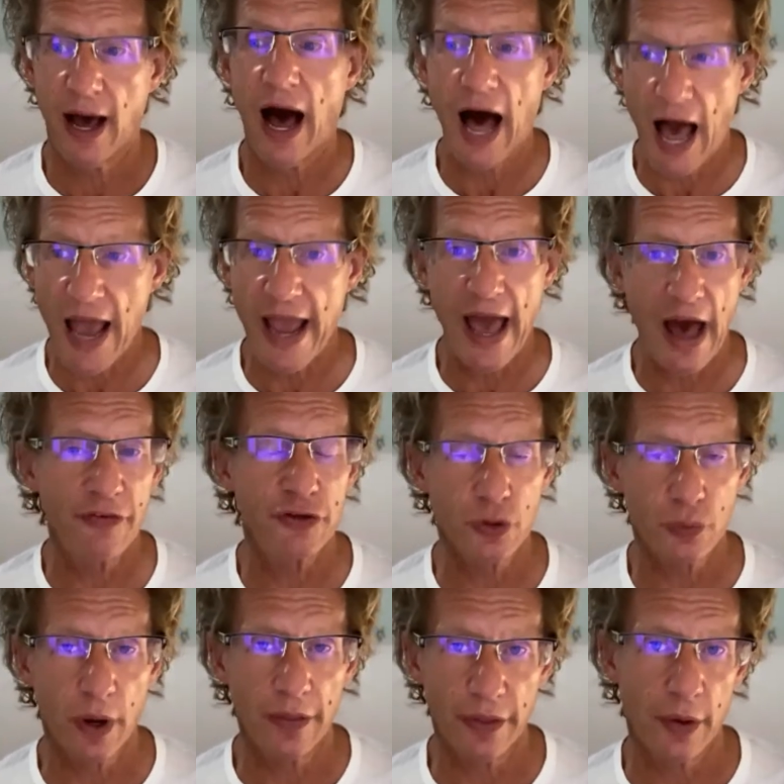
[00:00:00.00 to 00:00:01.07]
I have to
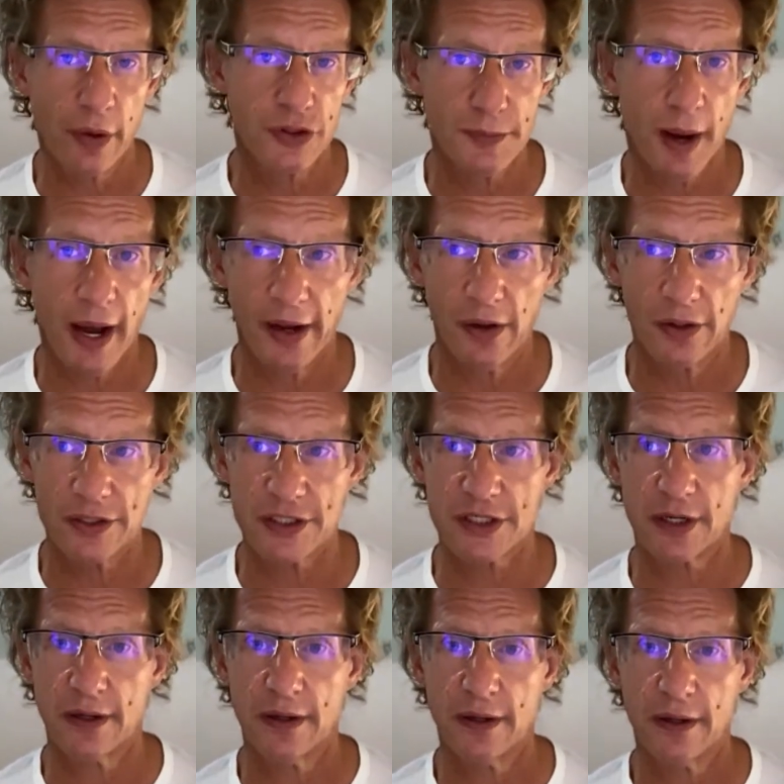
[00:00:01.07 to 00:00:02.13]
run those
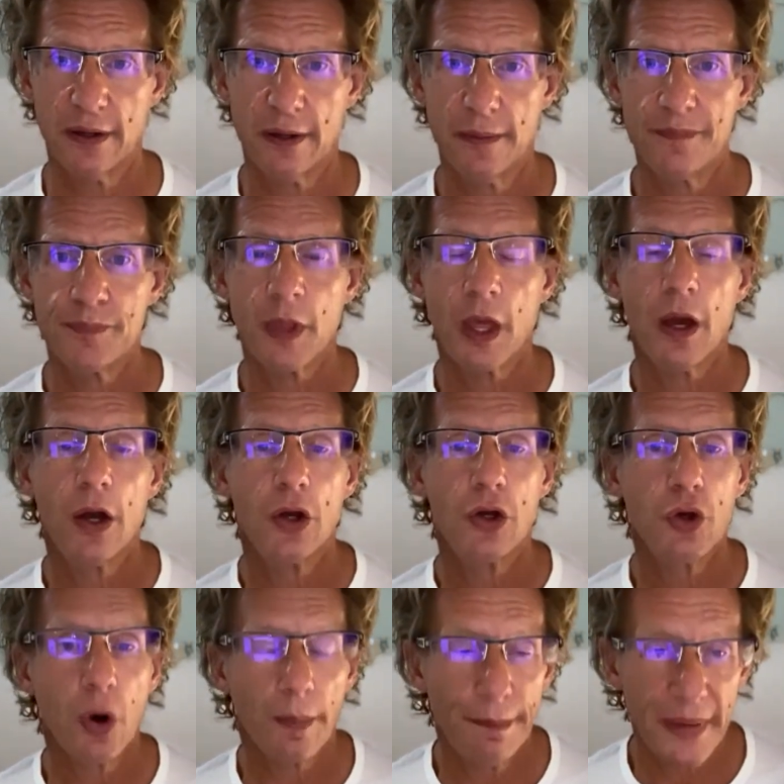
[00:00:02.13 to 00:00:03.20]
miles.
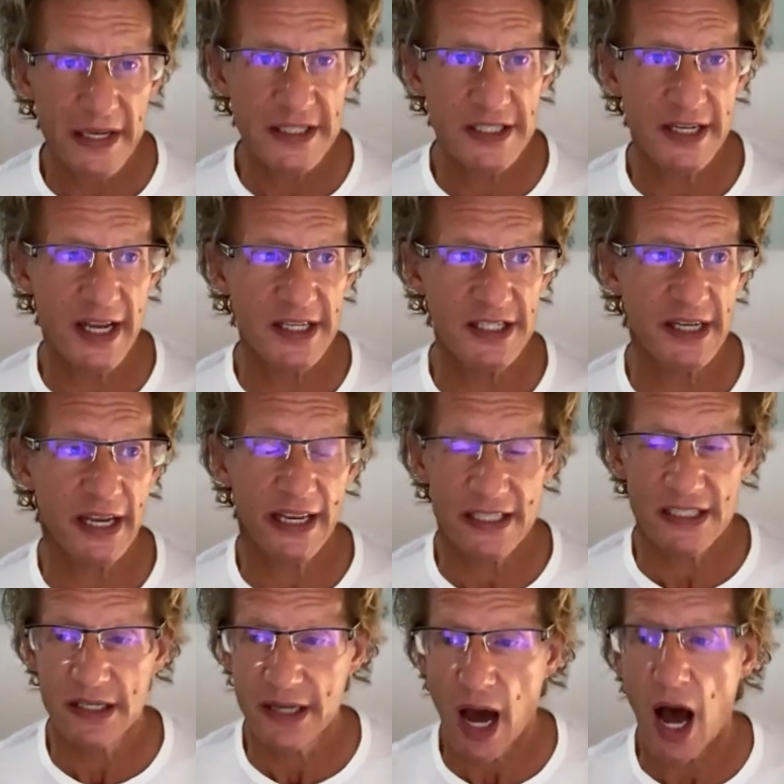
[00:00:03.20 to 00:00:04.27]
Your business
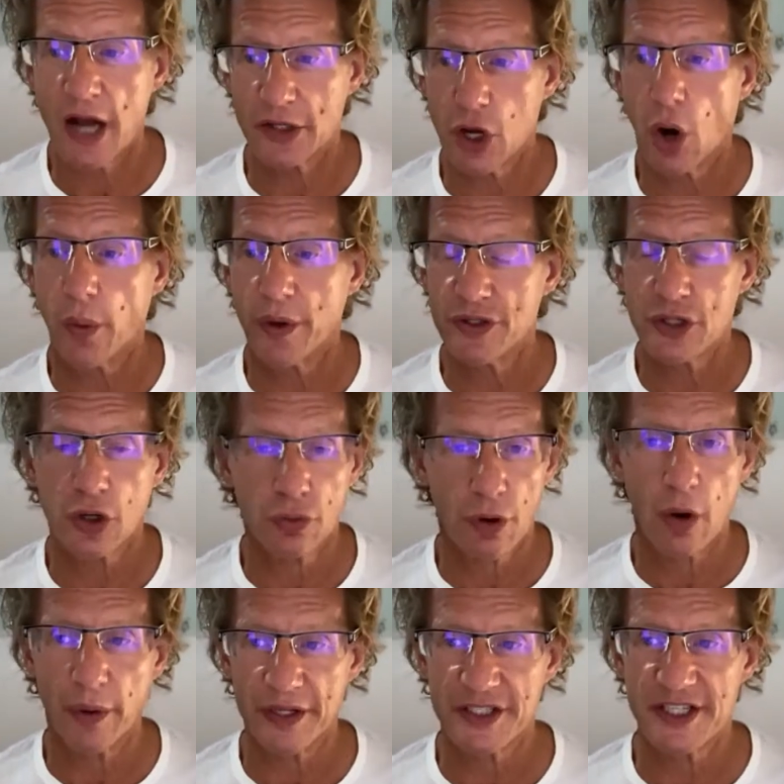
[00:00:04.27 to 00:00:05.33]
is not going to
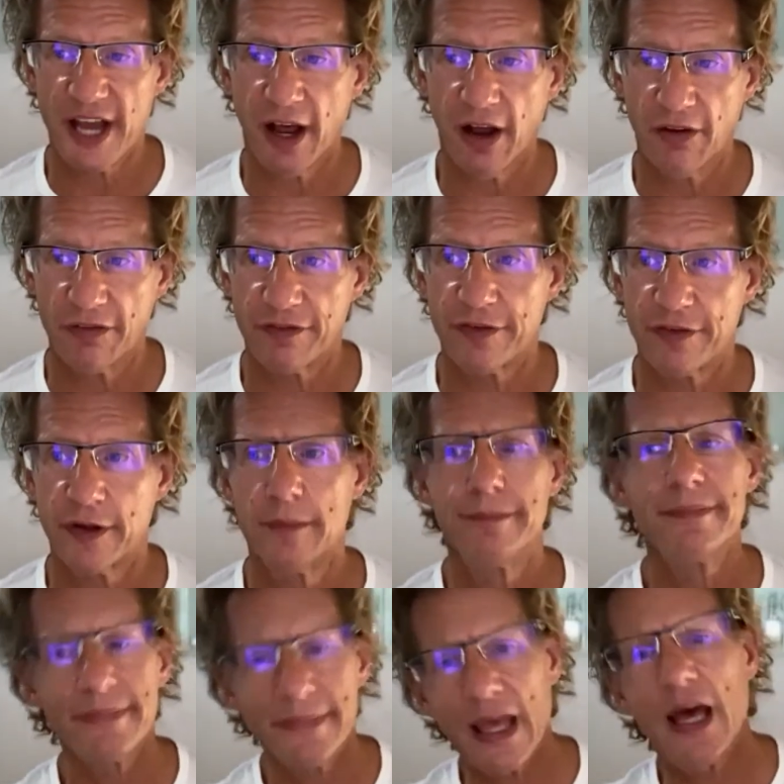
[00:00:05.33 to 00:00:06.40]
grow itself.
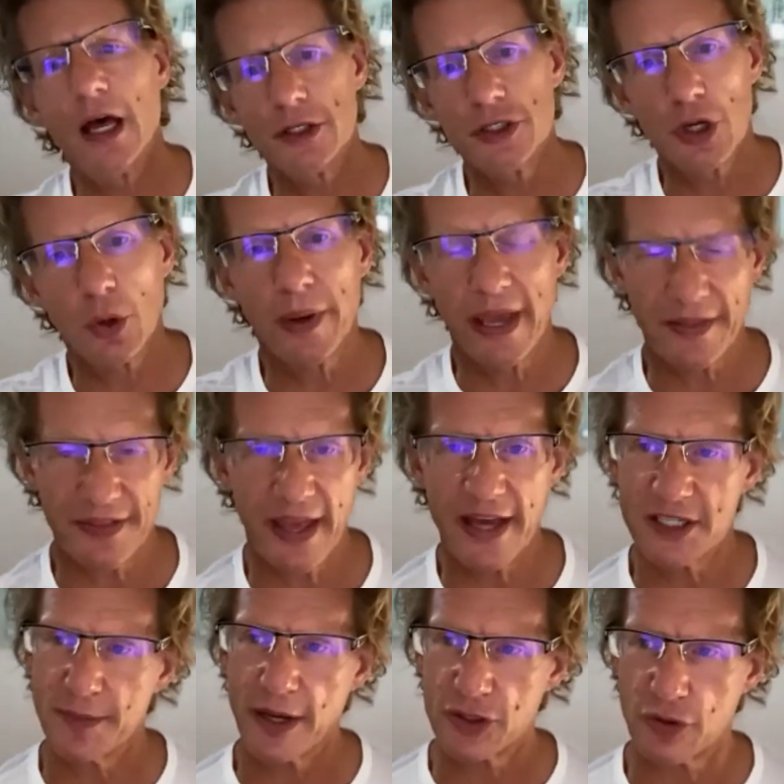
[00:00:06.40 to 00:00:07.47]
Yeah, until we get the
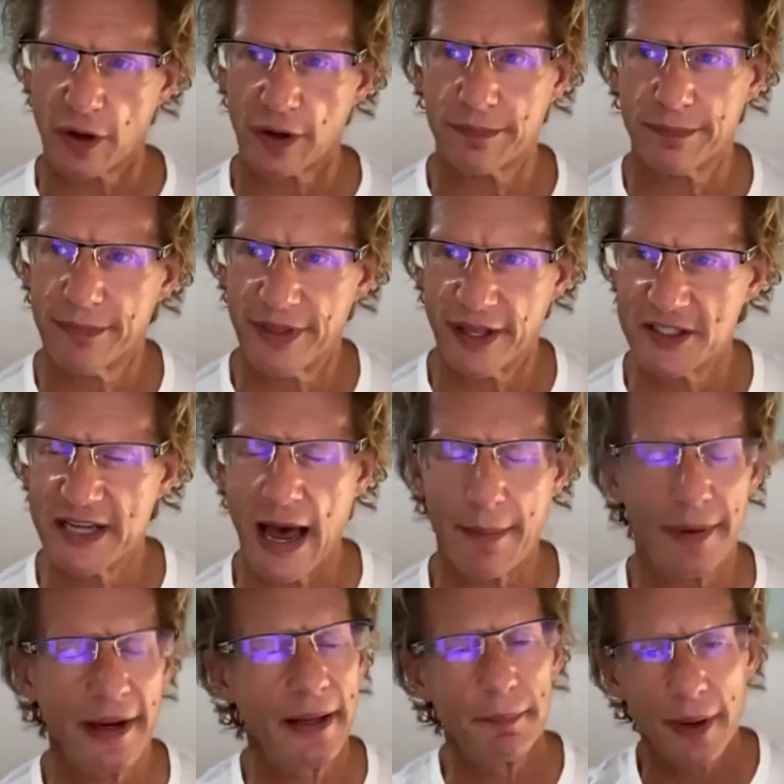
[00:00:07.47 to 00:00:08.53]
asymmetric things
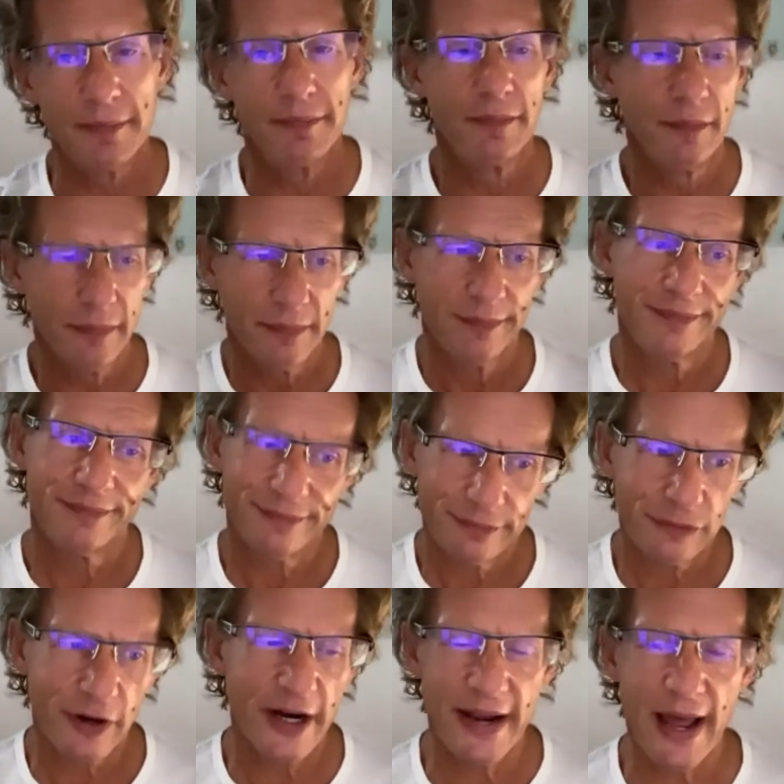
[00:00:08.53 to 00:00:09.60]
happening. But
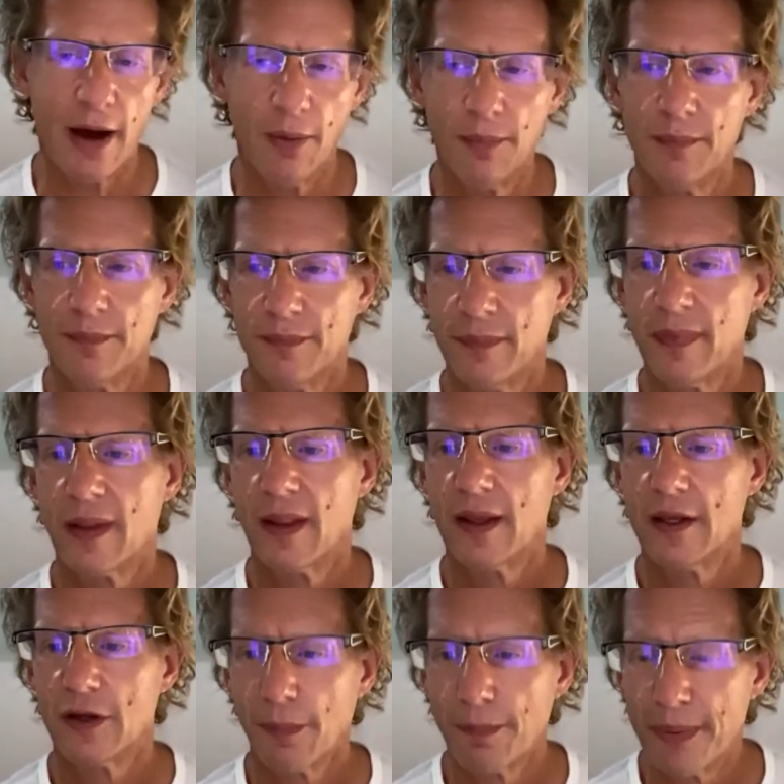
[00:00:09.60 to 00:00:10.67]
right now,
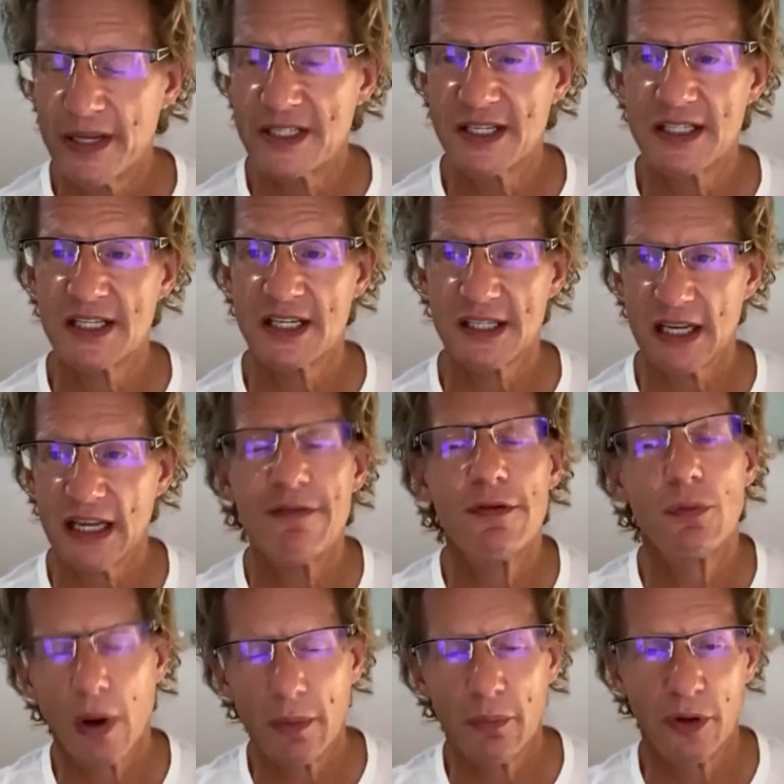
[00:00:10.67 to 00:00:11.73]
your business is,
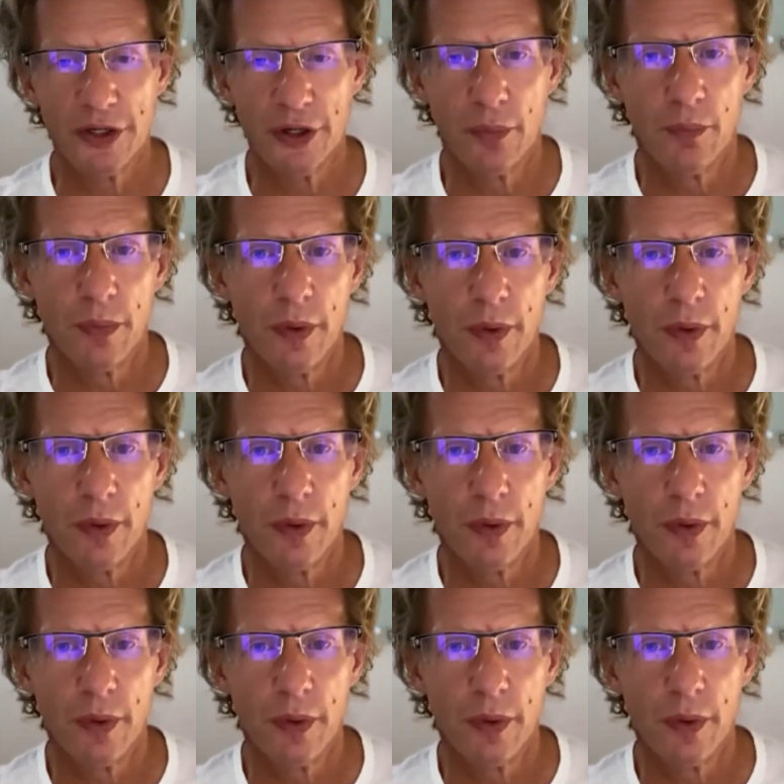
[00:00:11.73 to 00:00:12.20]
even when we do,